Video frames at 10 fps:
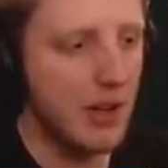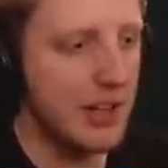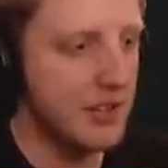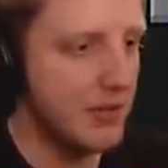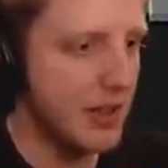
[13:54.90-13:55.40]
R
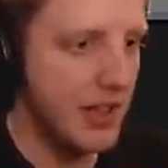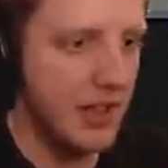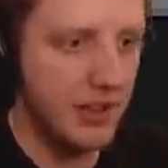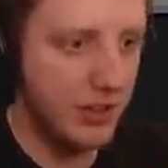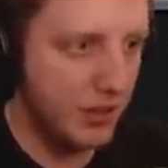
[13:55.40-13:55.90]
action for you
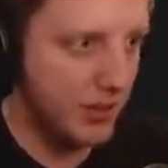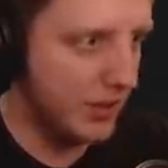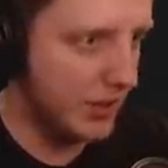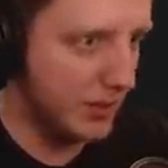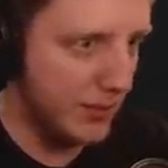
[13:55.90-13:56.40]
guys.
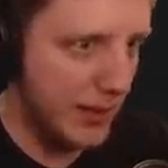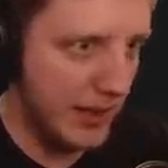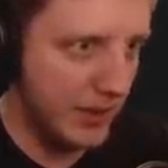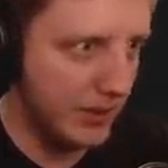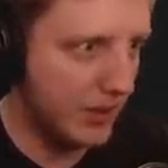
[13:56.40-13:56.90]
Is it
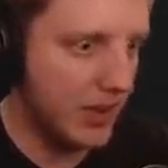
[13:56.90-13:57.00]
max?